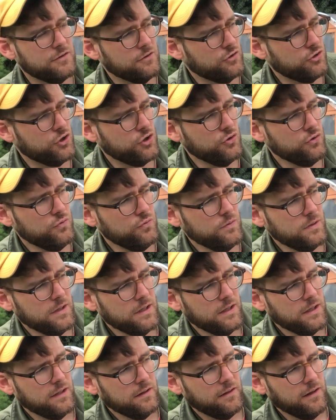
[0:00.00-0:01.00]
to chew,
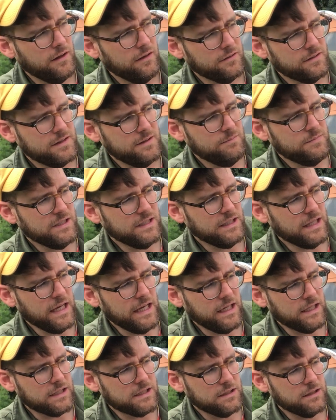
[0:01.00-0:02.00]
they all seemed to
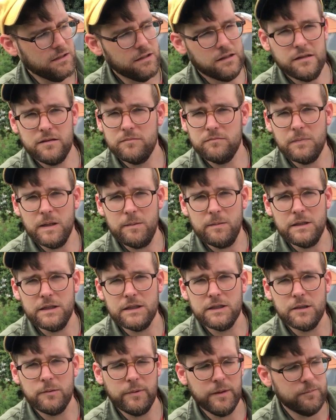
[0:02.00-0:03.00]
like it, maybe a
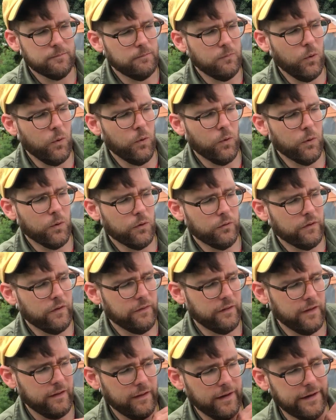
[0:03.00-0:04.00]
little bit more
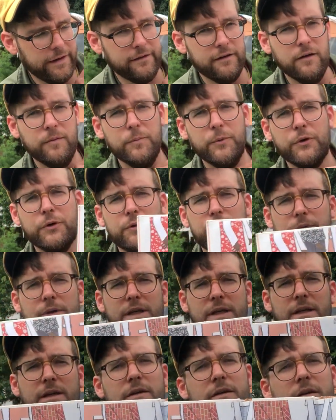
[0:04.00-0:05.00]
than they liked Elmore
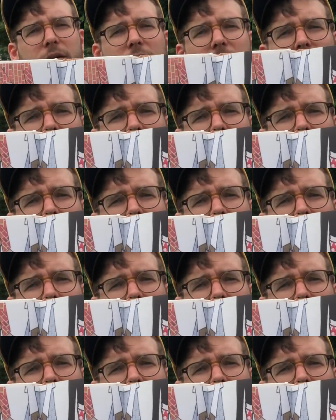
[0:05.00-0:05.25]
Green.